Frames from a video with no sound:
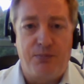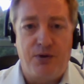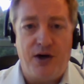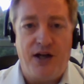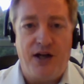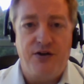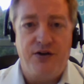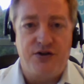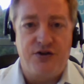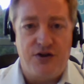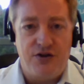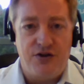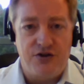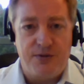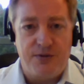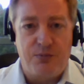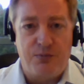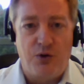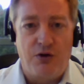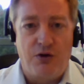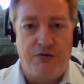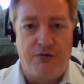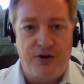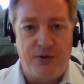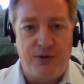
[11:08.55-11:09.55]
brands and the
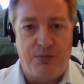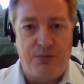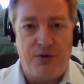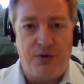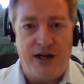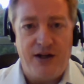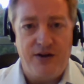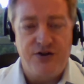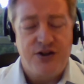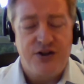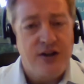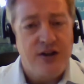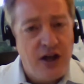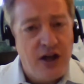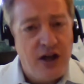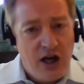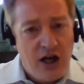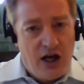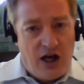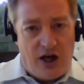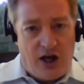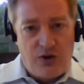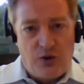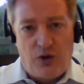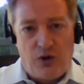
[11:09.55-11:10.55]
support for the brands and
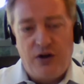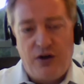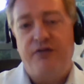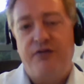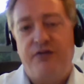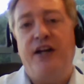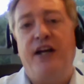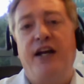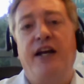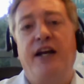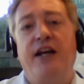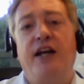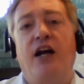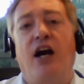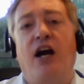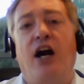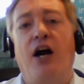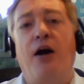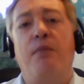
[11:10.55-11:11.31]
all of the